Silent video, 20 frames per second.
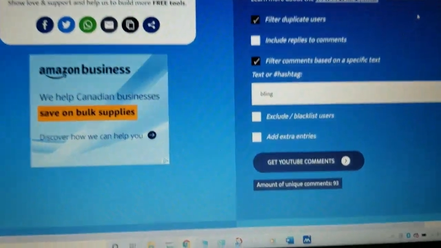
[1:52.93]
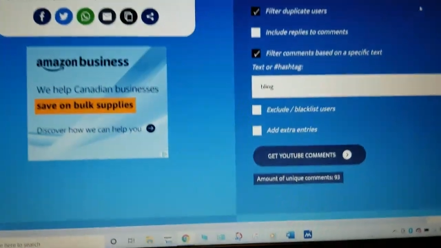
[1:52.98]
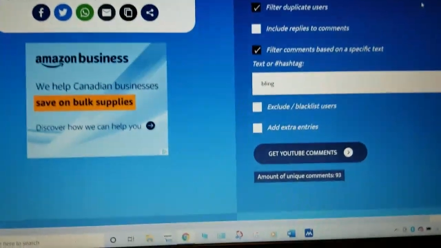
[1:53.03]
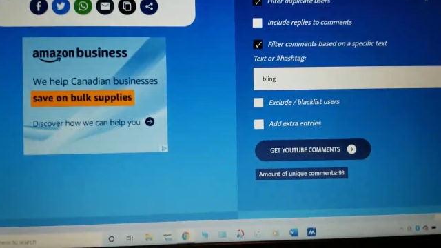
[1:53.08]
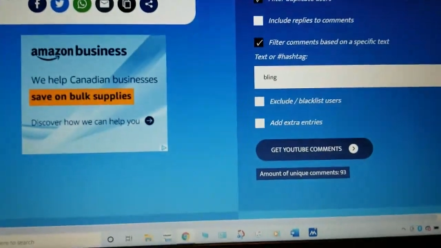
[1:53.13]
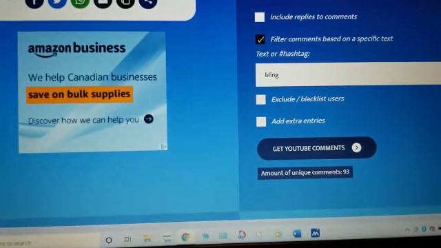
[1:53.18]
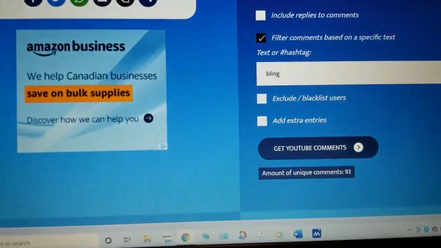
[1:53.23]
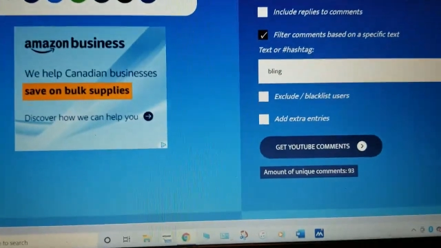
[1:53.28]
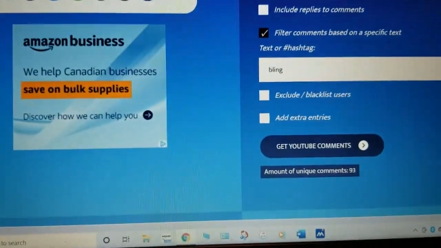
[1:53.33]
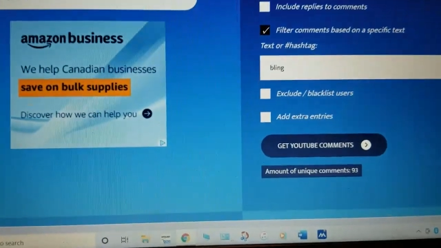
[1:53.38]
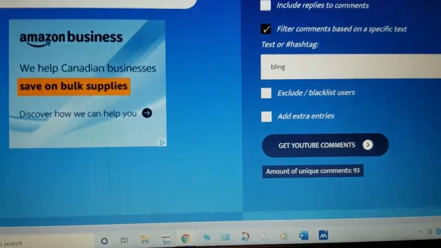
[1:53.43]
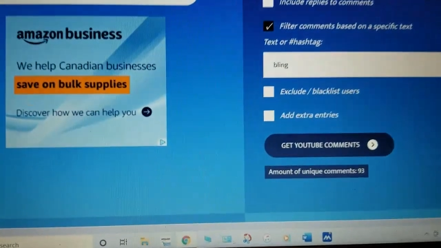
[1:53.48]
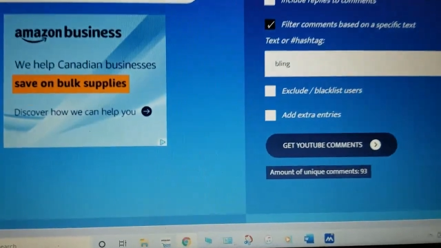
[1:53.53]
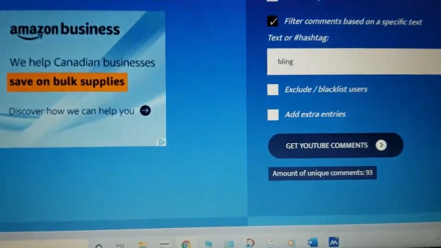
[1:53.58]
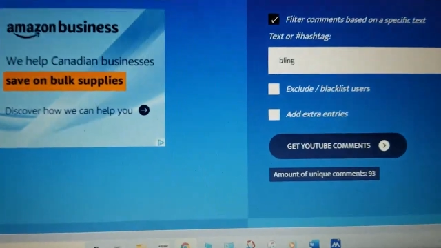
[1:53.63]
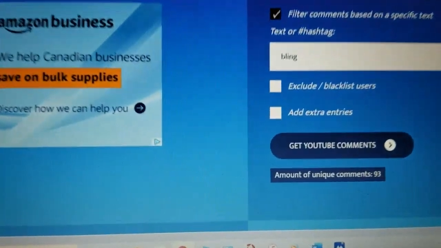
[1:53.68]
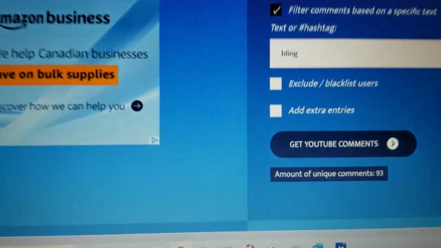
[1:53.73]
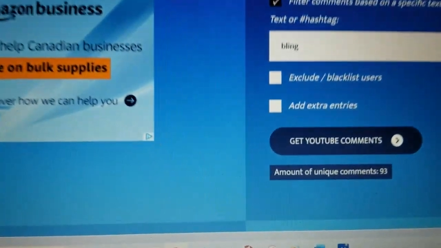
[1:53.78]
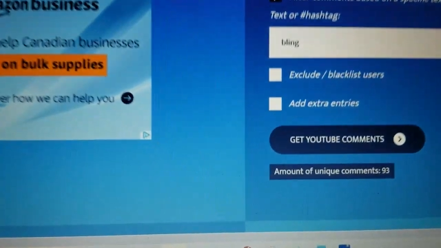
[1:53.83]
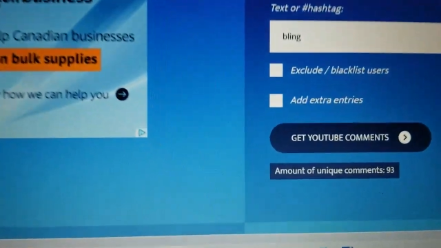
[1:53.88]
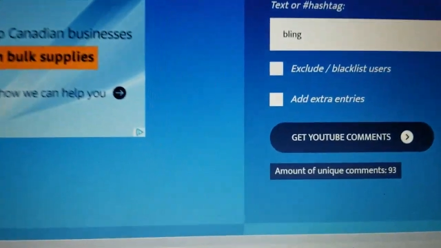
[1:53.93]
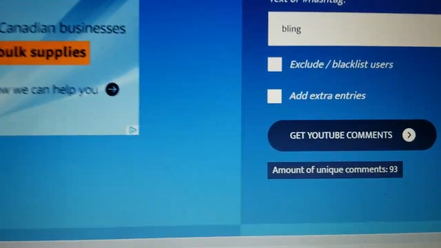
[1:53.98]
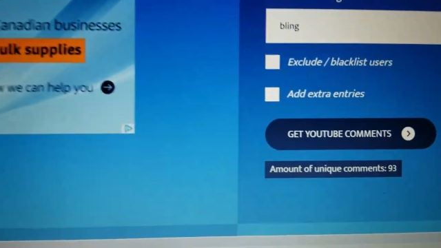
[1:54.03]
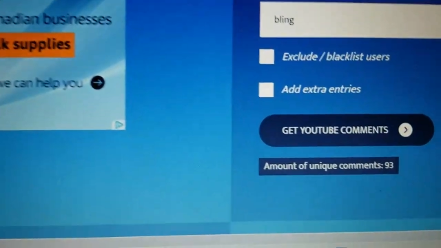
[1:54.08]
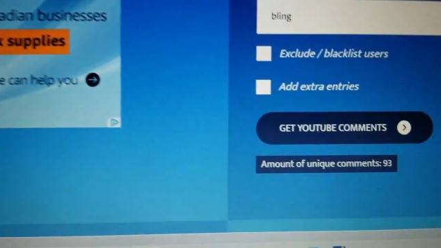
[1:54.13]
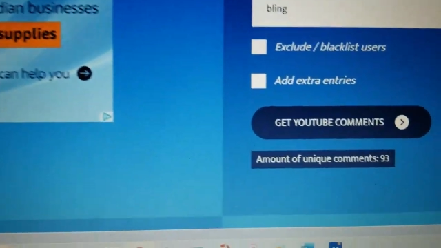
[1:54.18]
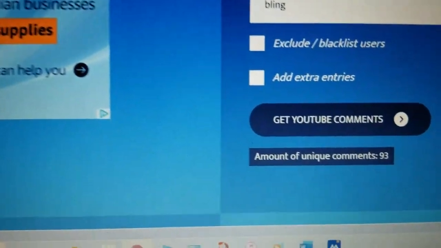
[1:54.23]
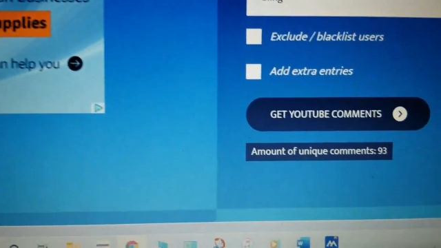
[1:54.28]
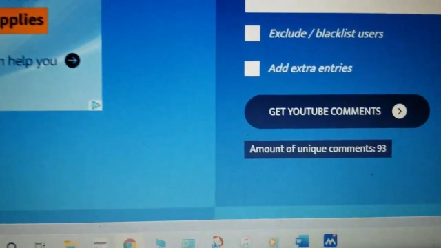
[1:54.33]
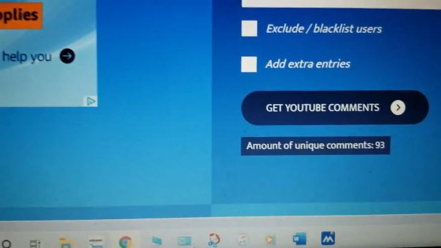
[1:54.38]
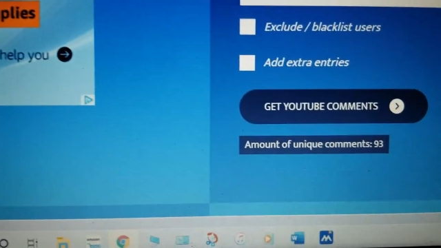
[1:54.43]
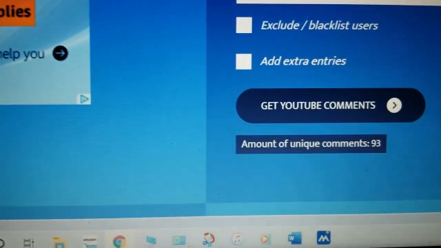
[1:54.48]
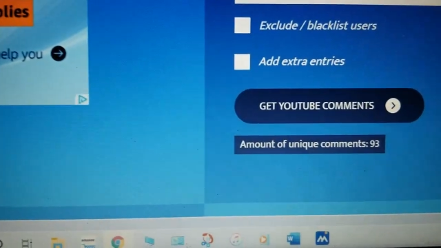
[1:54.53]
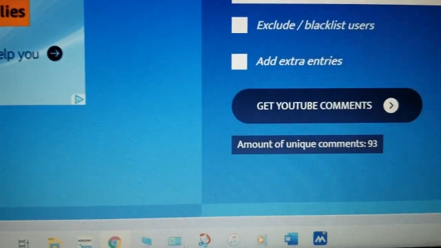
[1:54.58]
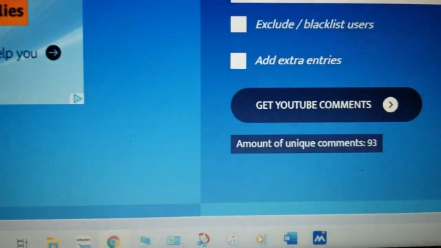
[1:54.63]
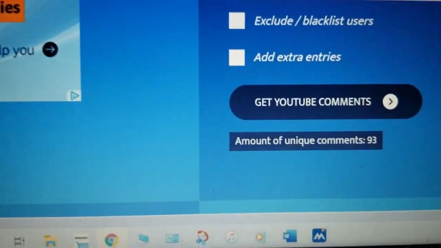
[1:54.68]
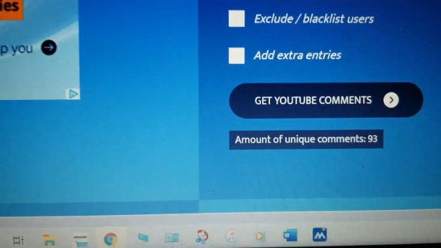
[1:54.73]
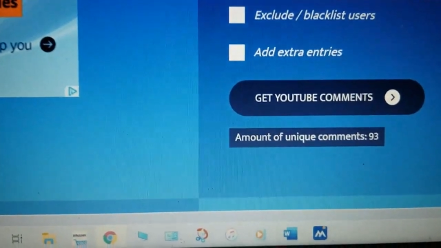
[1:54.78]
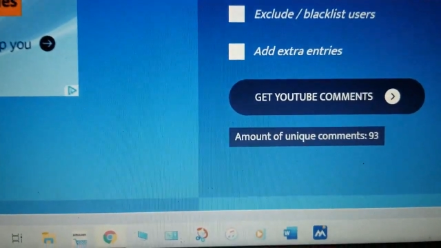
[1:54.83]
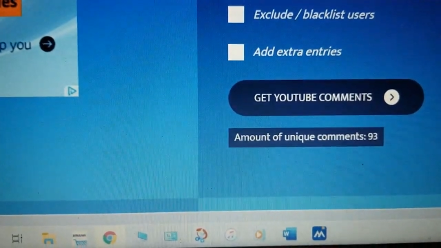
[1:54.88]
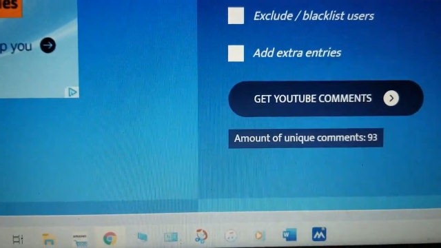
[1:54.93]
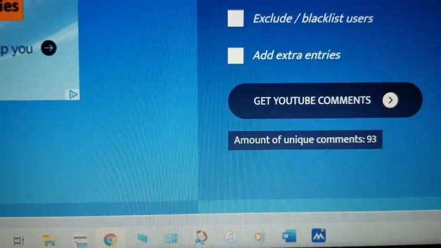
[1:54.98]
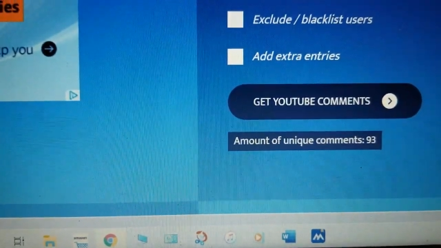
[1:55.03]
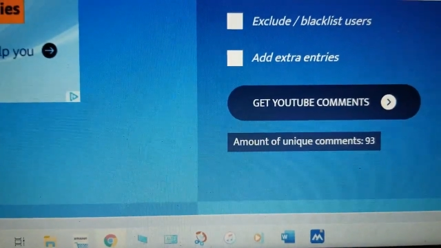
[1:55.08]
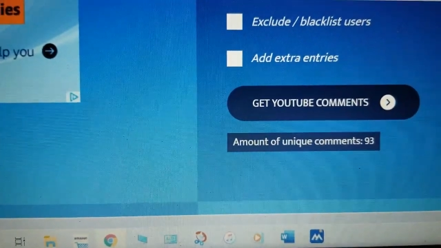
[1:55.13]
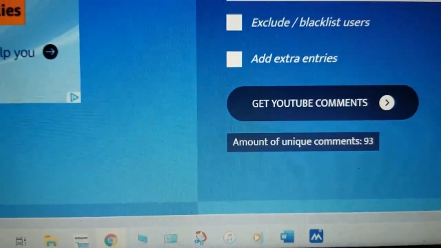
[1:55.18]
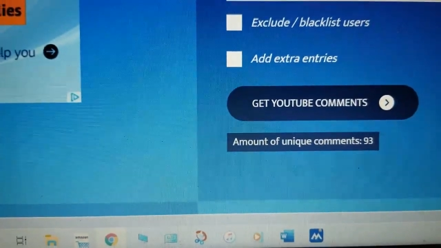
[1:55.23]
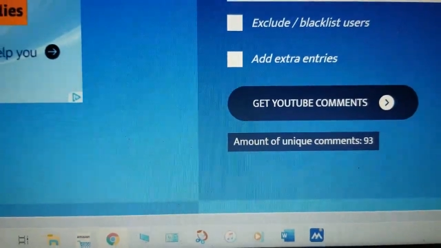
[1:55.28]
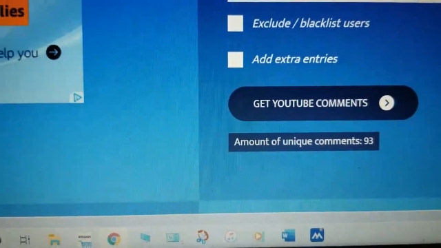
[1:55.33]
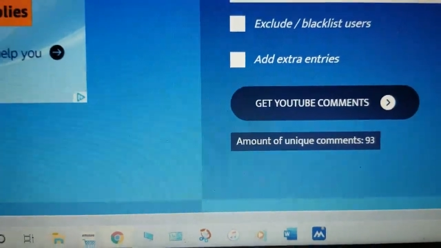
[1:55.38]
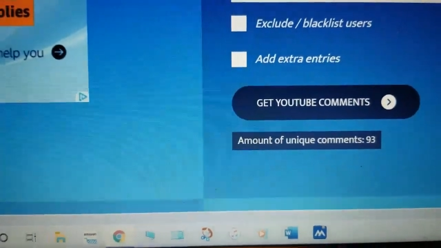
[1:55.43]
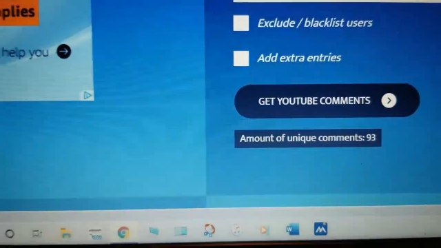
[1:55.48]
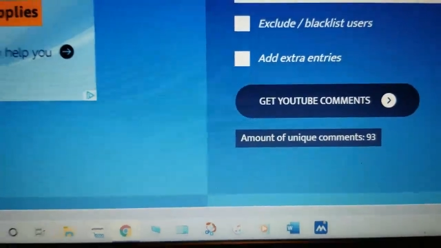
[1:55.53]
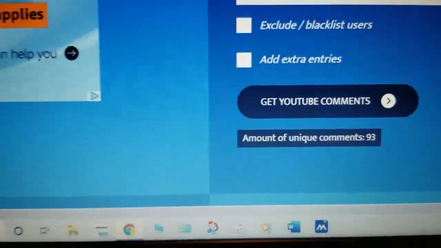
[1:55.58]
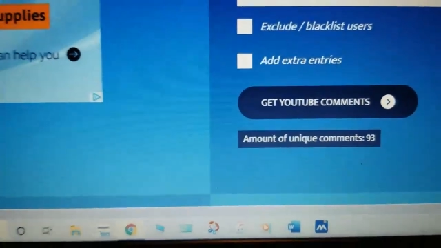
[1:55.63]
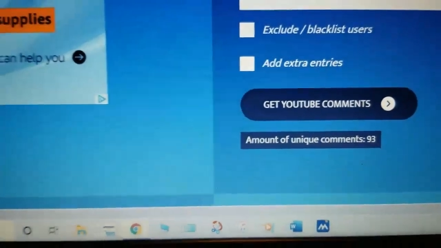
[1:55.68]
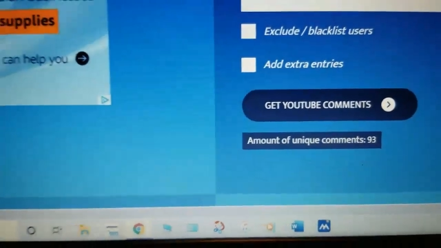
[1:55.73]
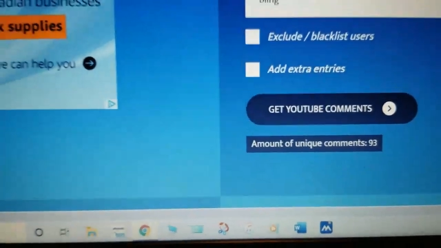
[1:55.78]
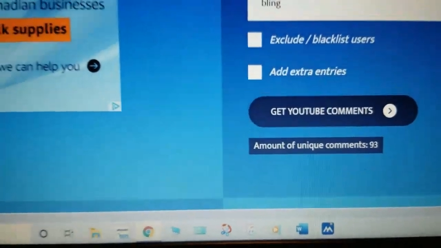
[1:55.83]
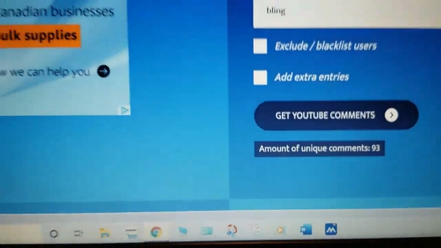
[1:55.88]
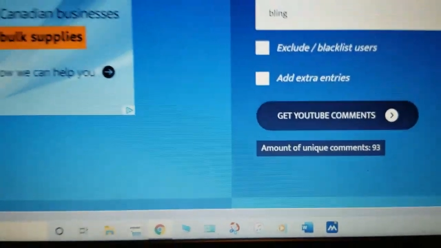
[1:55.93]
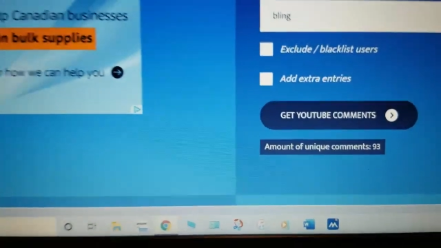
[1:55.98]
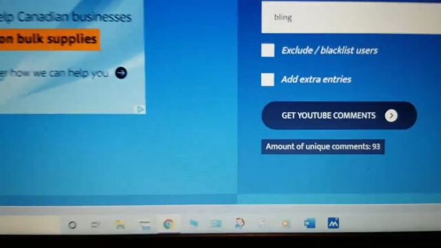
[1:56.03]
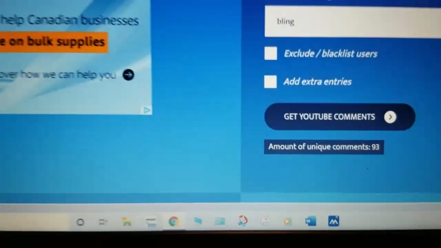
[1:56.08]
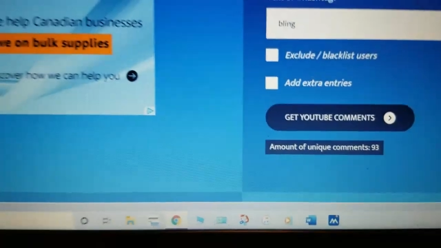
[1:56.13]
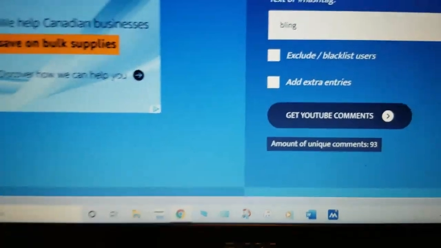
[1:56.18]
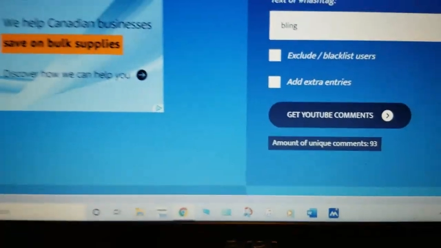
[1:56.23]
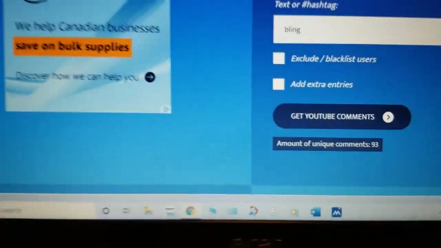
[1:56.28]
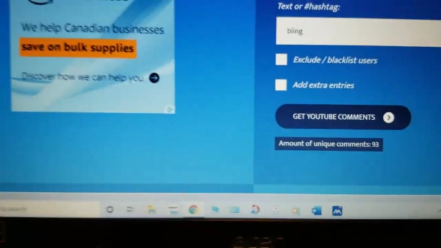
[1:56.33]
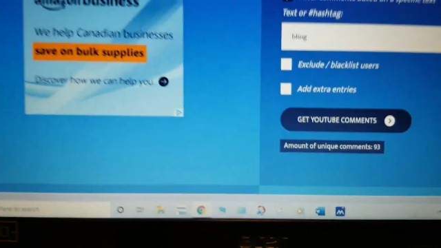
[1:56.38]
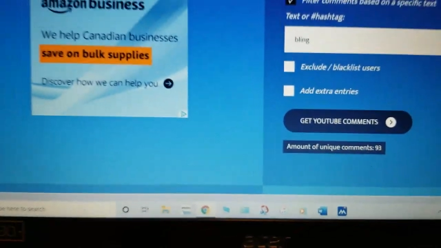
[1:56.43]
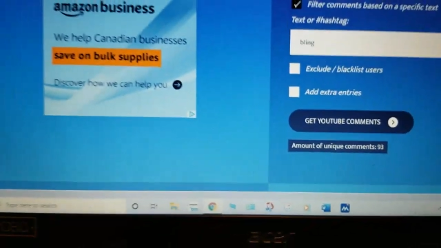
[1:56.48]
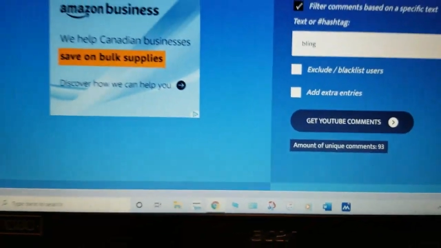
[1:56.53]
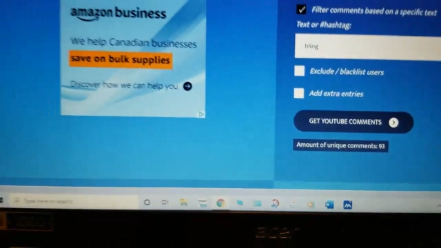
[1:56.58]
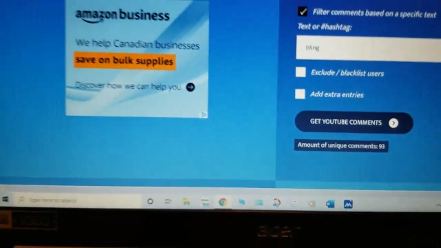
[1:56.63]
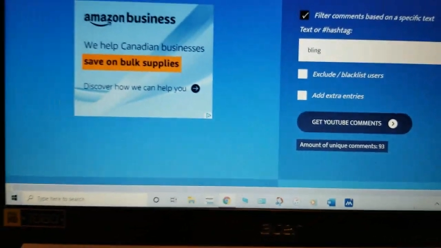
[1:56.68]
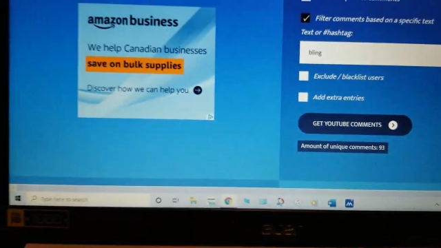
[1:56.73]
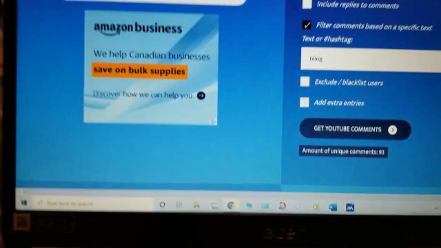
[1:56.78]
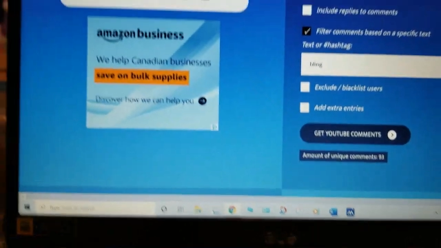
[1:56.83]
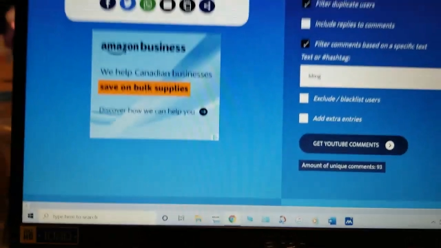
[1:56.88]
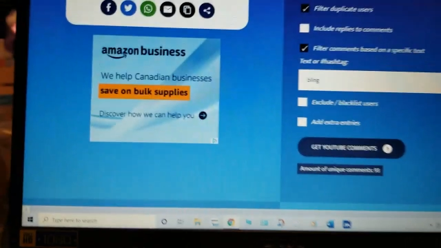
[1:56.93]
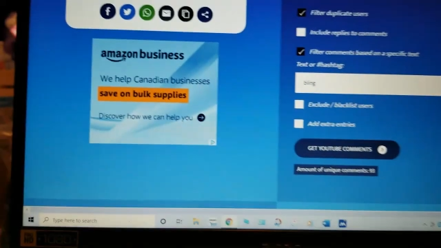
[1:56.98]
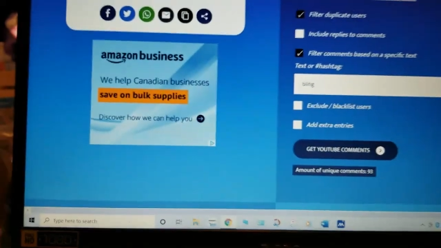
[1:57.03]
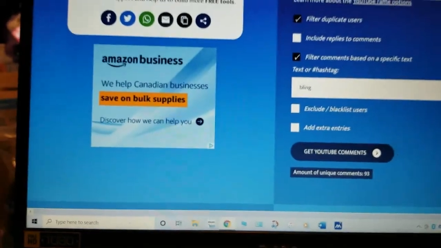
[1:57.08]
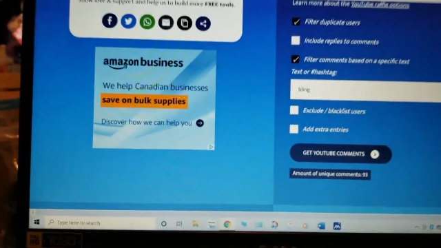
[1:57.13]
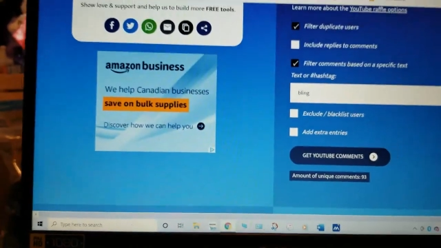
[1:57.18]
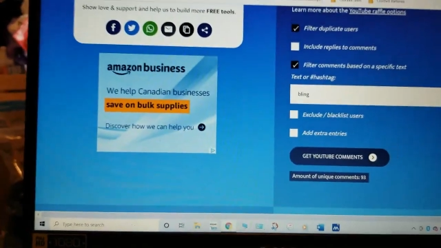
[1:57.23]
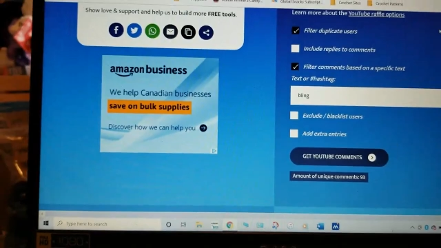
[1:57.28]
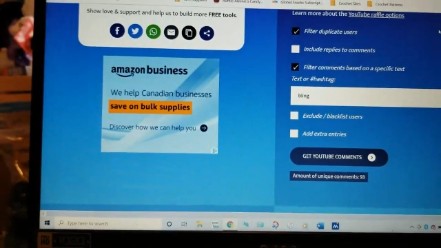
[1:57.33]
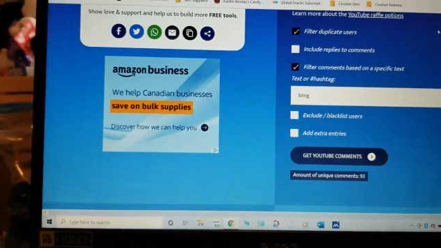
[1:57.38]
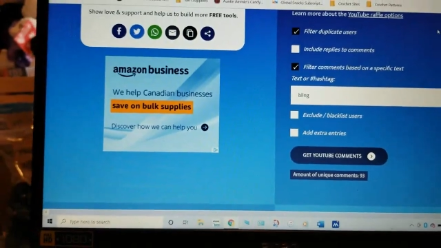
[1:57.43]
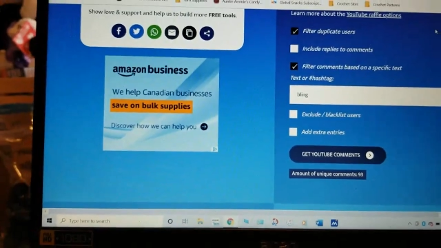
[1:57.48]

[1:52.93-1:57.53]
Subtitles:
[unreadable: no face in view]